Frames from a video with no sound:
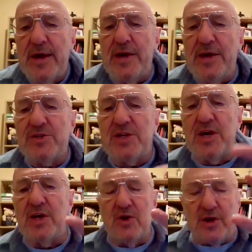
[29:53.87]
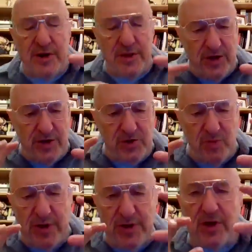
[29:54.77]
is they look at the
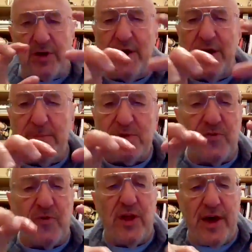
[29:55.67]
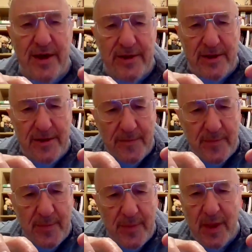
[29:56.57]
Israeli claims for land
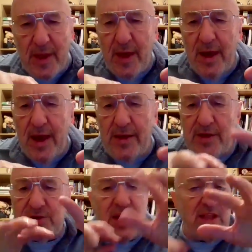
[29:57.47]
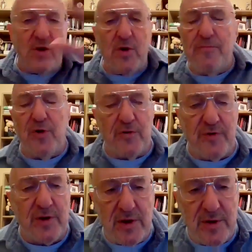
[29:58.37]
and they say they're
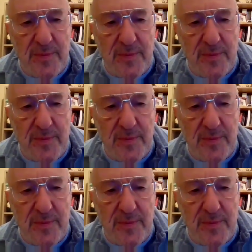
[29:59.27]
imperfect.